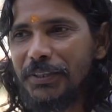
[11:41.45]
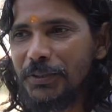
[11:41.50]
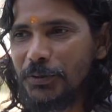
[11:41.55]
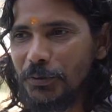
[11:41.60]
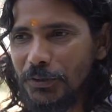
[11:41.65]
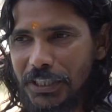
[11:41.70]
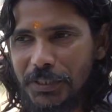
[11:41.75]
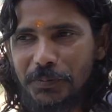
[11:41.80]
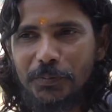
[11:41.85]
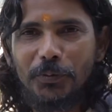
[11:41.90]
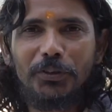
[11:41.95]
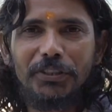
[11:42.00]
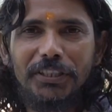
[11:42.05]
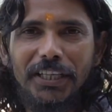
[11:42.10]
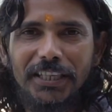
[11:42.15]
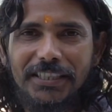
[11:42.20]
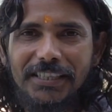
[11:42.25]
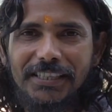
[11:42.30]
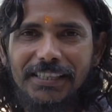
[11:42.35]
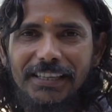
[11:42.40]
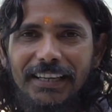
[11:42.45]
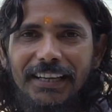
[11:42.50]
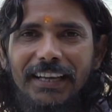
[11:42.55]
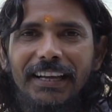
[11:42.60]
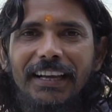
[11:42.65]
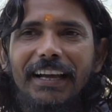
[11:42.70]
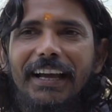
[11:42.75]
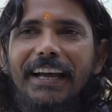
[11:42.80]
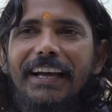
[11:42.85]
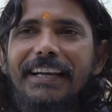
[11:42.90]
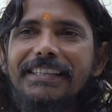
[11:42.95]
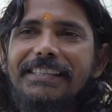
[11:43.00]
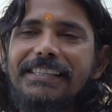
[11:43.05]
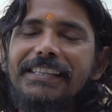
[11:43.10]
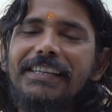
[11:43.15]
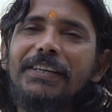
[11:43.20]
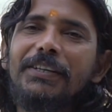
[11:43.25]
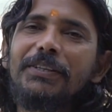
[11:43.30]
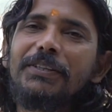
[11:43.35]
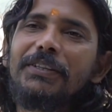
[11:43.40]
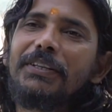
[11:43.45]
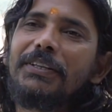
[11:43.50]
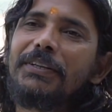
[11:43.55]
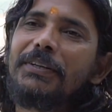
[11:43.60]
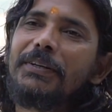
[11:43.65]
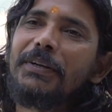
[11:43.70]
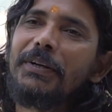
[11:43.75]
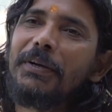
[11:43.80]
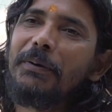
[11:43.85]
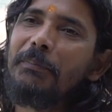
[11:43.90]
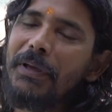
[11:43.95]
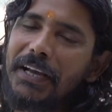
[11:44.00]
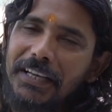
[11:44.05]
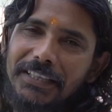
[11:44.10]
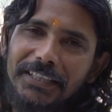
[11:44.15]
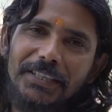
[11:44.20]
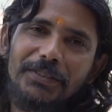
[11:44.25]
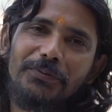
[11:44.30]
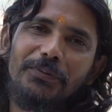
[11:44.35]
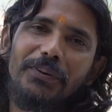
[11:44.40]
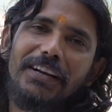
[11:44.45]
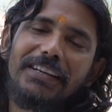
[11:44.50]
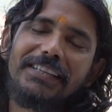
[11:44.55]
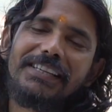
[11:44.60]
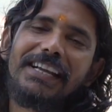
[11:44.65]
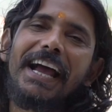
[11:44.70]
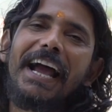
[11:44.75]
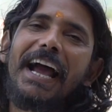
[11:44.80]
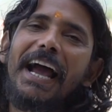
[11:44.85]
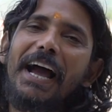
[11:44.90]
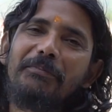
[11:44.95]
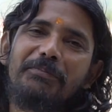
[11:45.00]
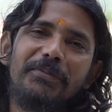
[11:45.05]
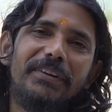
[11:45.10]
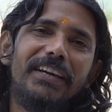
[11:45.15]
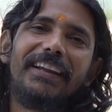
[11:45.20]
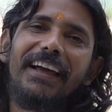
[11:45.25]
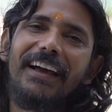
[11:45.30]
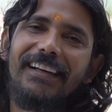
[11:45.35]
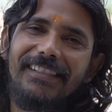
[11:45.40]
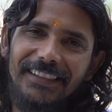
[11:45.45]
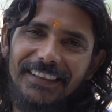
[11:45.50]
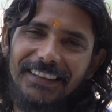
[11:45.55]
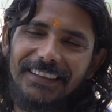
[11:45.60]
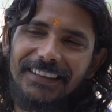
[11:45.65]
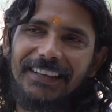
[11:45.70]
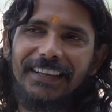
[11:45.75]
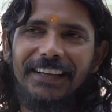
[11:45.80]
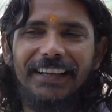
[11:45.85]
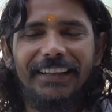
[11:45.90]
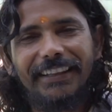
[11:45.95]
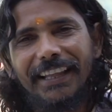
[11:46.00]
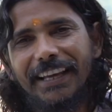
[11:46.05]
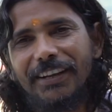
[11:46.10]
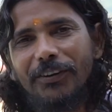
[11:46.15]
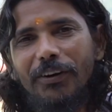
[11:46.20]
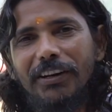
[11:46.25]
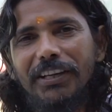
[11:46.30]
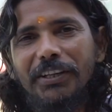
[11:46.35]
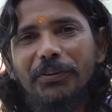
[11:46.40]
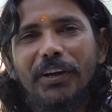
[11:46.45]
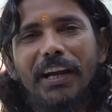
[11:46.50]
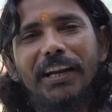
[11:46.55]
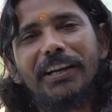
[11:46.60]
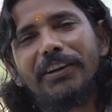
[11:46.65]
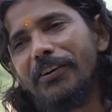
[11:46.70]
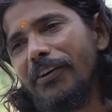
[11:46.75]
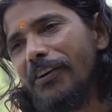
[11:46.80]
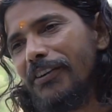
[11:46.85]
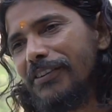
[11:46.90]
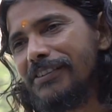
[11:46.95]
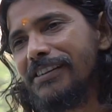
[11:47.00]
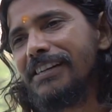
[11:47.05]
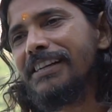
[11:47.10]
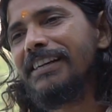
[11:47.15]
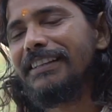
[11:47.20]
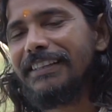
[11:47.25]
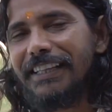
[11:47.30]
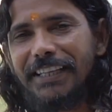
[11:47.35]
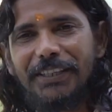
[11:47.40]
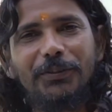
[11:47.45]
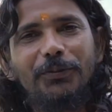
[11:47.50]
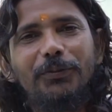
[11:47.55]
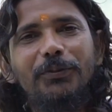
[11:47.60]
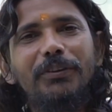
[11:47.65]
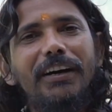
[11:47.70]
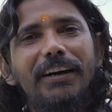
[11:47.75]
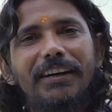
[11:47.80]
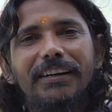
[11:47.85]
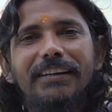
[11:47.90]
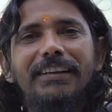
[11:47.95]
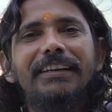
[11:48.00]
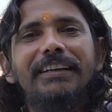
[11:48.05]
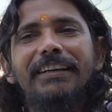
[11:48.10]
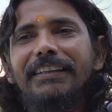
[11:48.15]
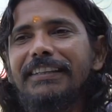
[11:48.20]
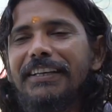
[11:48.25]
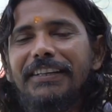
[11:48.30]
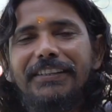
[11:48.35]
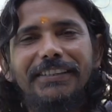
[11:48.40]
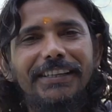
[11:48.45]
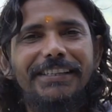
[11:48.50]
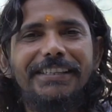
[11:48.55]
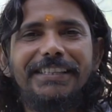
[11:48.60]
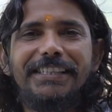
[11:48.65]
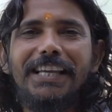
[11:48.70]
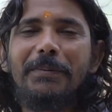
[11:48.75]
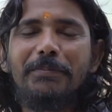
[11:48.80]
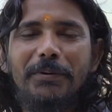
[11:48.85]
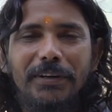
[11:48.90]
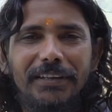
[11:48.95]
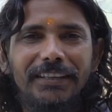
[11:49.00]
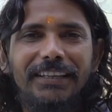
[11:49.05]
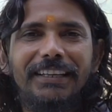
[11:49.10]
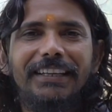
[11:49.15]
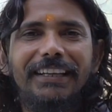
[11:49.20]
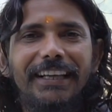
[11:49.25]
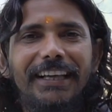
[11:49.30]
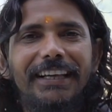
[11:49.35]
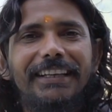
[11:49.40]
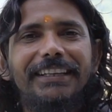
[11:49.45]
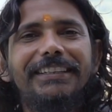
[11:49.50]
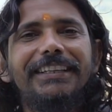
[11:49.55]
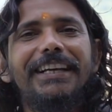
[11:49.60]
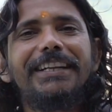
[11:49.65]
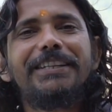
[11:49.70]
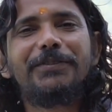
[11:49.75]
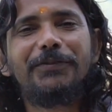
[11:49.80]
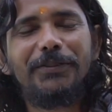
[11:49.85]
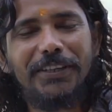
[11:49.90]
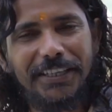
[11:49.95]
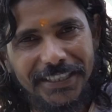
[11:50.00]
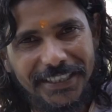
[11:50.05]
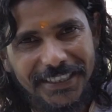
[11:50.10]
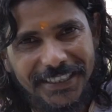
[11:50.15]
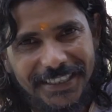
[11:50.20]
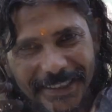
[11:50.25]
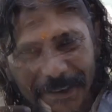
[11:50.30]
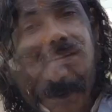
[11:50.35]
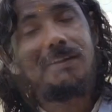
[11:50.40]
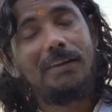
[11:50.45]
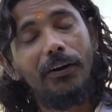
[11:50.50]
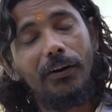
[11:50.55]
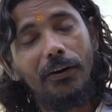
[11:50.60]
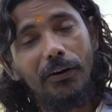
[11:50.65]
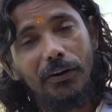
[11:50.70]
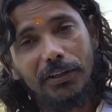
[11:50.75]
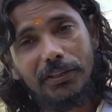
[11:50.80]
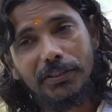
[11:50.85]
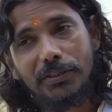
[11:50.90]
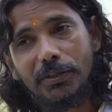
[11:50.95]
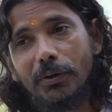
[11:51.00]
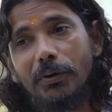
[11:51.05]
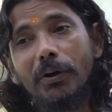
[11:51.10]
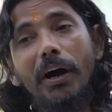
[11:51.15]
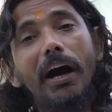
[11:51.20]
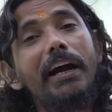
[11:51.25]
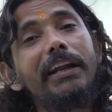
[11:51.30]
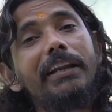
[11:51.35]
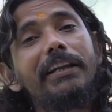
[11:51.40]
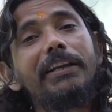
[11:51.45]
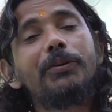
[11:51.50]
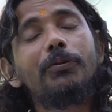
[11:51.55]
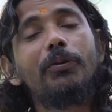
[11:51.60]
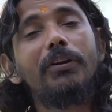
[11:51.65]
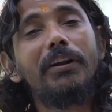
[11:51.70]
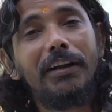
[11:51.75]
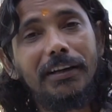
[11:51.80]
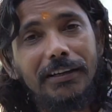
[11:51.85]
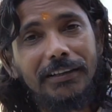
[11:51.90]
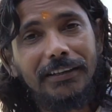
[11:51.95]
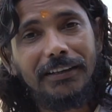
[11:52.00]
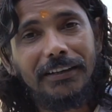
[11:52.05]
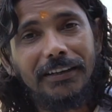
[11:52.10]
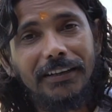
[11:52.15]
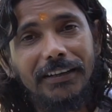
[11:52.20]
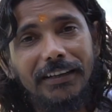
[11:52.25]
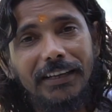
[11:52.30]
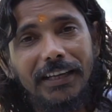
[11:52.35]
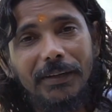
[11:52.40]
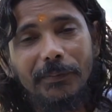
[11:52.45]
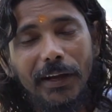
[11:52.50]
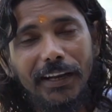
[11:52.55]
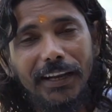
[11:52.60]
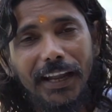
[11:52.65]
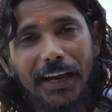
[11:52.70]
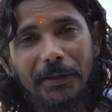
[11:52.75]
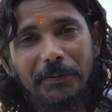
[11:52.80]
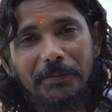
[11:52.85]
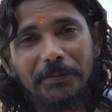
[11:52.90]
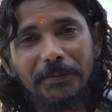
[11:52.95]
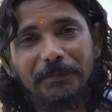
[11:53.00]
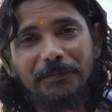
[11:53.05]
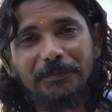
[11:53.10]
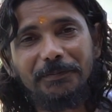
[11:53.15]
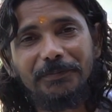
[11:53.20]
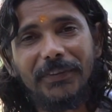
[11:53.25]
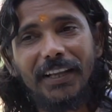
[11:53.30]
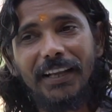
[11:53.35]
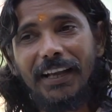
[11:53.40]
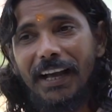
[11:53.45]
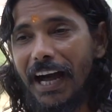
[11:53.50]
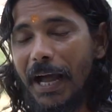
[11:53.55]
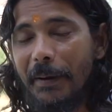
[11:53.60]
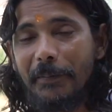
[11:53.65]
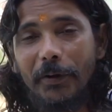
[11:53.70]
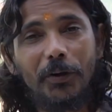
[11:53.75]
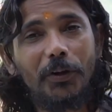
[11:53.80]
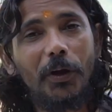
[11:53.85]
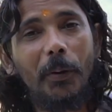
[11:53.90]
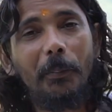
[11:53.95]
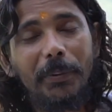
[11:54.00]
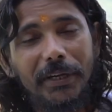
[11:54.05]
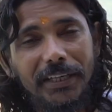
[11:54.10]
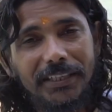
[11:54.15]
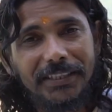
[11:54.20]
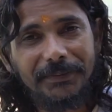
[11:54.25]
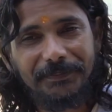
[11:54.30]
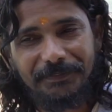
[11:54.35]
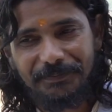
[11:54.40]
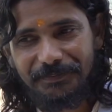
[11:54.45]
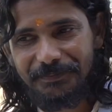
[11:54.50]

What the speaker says: to this project and make this world happy and healthy. Then only you can call that we are the real disciple and real students. Also, I need to learn in my life. I am not complete,